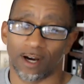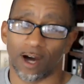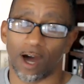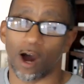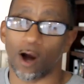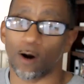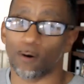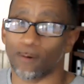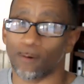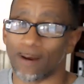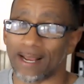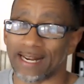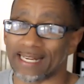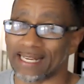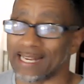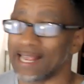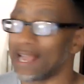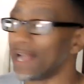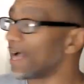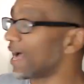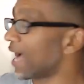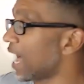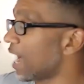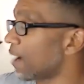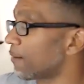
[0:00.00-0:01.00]
already.
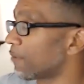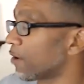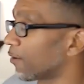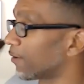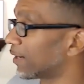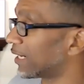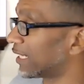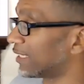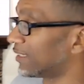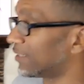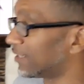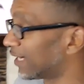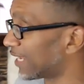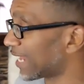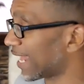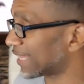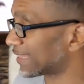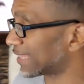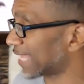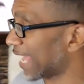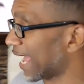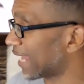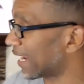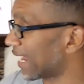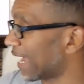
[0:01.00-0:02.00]
I'm already good
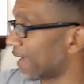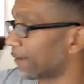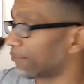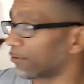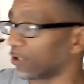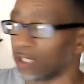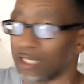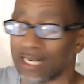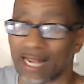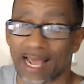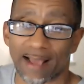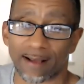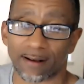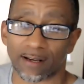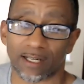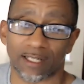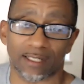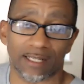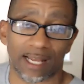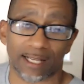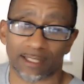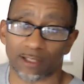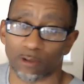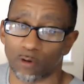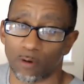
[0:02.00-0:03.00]
at that. I'm good at
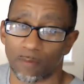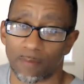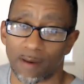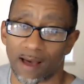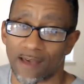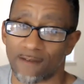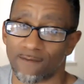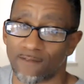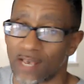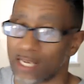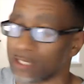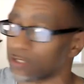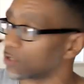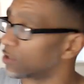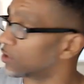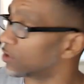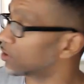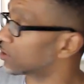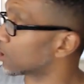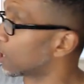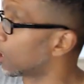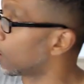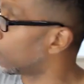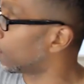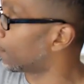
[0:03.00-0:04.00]
connecting with my
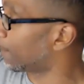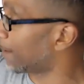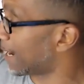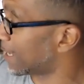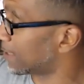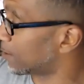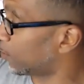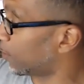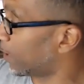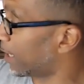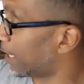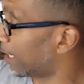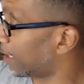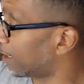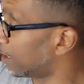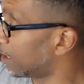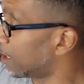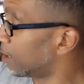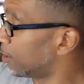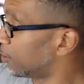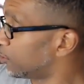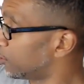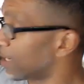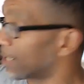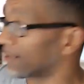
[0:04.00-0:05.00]
investors. Oh, by the way,
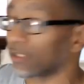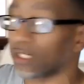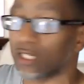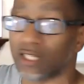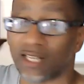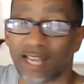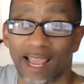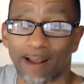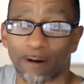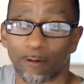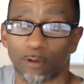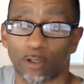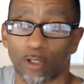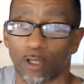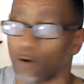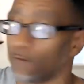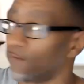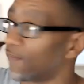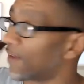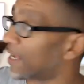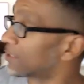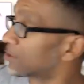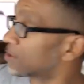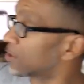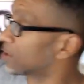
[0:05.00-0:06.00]
you have to connect with your
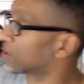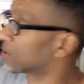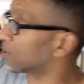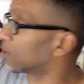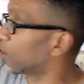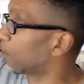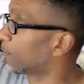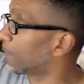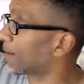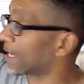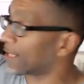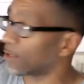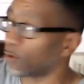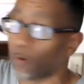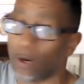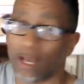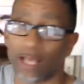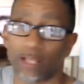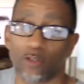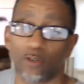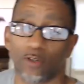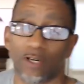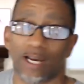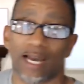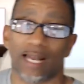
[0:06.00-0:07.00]
investors. And oh, by the
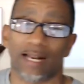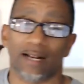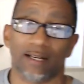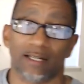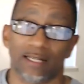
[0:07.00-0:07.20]
way, you got to